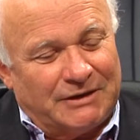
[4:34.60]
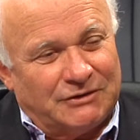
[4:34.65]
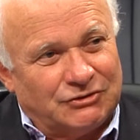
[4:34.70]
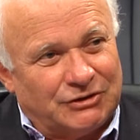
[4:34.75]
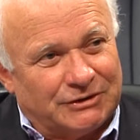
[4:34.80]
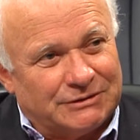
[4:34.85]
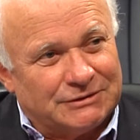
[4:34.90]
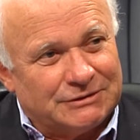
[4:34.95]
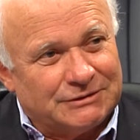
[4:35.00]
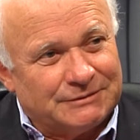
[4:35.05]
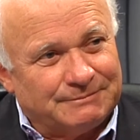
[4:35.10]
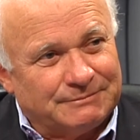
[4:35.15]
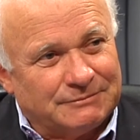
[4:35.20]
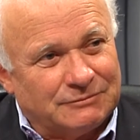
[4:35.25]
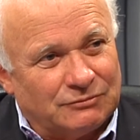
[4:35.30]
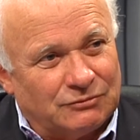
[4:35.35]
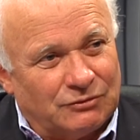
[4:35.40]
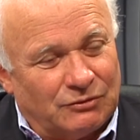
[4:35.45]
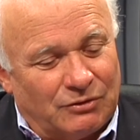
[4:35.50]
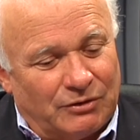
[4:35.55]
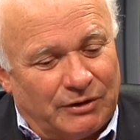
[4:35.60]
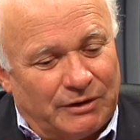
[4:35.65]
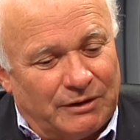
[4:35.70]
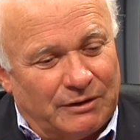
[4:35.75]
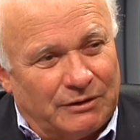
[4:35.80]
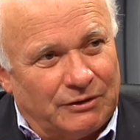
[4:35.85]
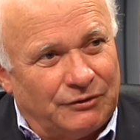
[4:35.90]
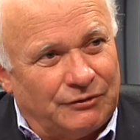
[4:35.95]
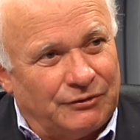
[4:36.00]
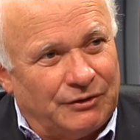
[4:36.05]
Engines, right?
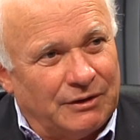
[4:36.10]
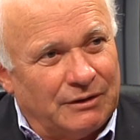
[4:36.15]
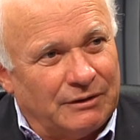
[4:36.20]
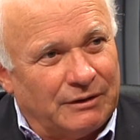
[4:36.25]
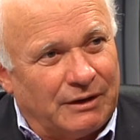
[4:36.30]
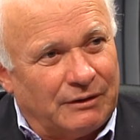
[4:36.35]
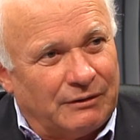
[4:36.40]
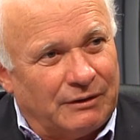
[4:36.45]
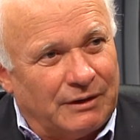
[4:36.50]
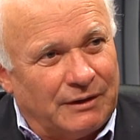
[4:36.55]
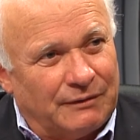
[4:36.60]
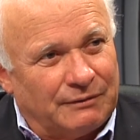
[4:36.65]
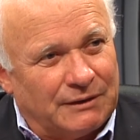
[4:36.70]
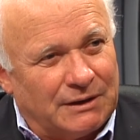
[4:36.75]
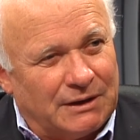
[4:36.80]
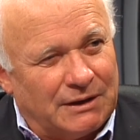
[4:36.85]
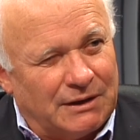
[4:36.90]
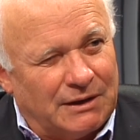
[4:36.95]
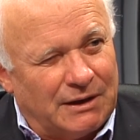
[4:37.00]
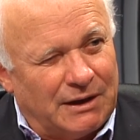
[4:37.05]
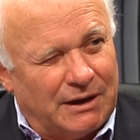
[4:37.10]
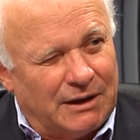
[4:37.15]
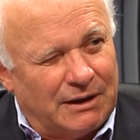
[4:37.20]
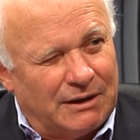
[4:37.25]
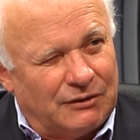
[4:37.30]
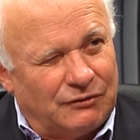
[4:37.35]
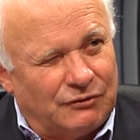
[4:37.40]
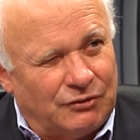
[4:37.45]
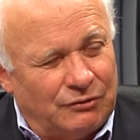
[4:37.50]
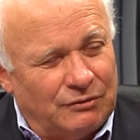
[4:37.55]
New Zealand are going to get the
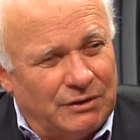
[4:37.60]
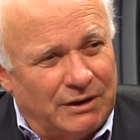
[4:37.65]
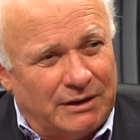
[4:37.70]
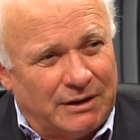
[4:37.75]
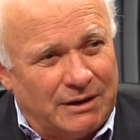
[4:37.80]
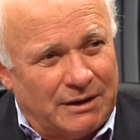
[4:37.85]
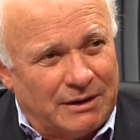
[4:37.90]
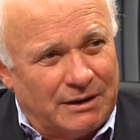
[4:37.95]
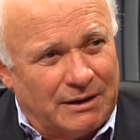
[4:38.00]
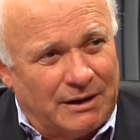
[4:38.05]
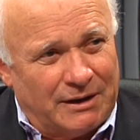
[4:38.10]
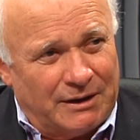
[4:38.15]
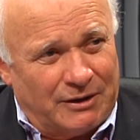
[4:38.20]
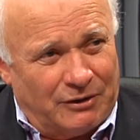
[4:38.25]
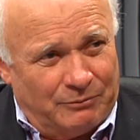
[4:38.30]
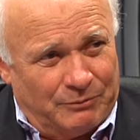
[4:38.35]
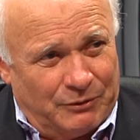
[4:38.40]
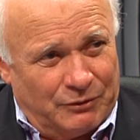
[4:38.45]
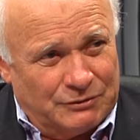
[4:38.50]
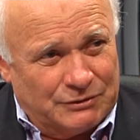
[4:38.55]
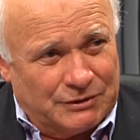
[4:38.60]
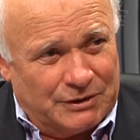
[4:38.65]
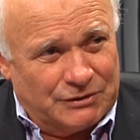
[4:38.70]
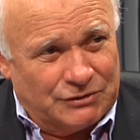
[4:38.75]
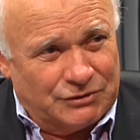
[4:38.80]
2-litre EcoBoost